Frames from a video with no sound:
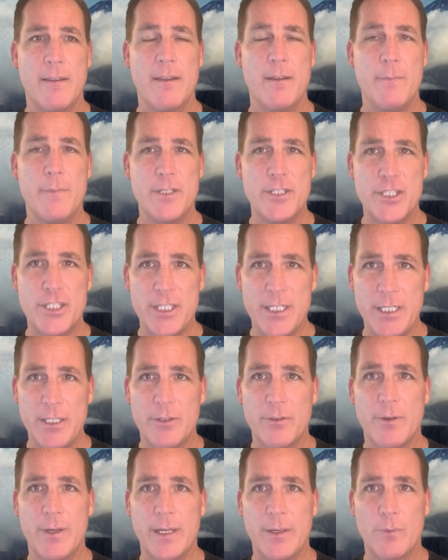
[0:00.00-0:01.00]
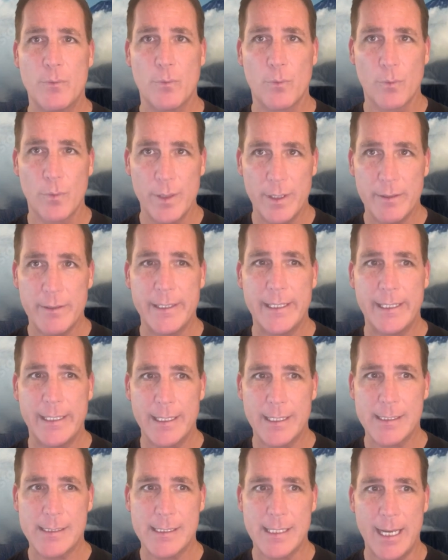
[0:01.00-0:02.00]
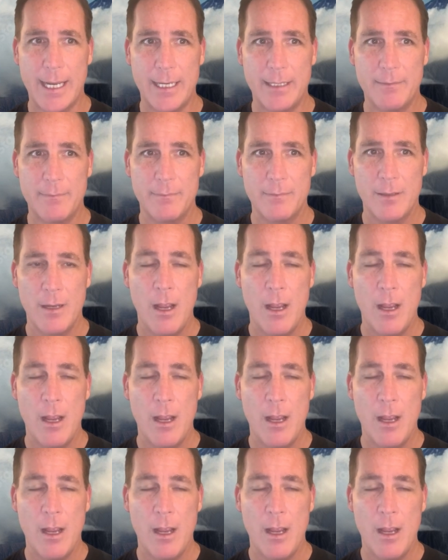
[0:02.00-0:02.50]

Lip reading: the machinery really kicks in.